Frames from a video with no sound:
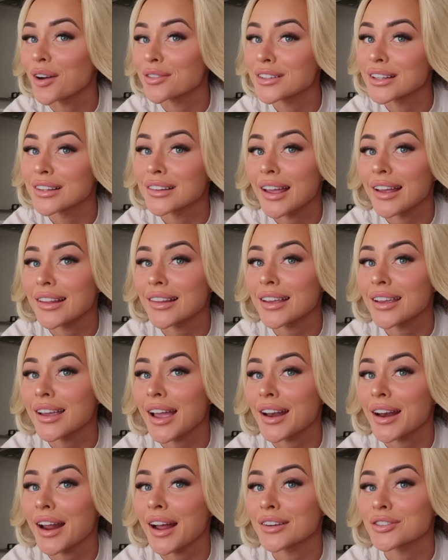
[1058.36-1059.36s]
often lately,
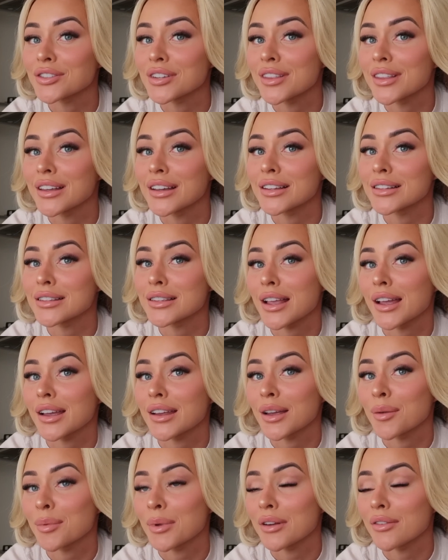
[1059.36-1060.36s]
and I actually think it's
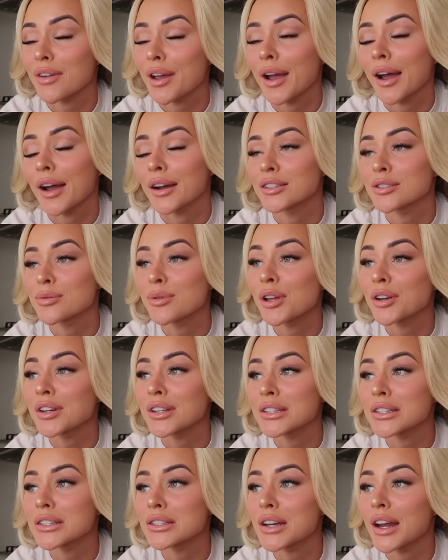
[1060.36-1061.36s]
like a bit of a hack, to be
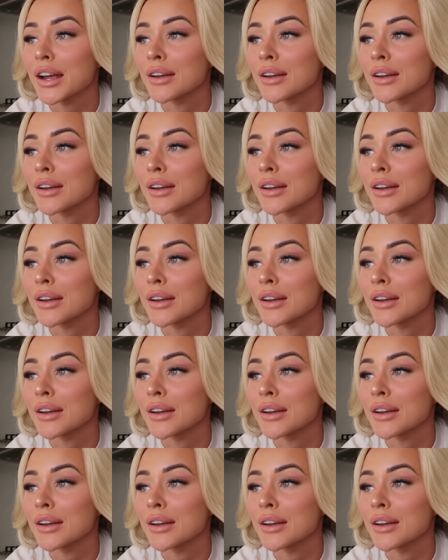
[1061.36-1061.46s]
honest.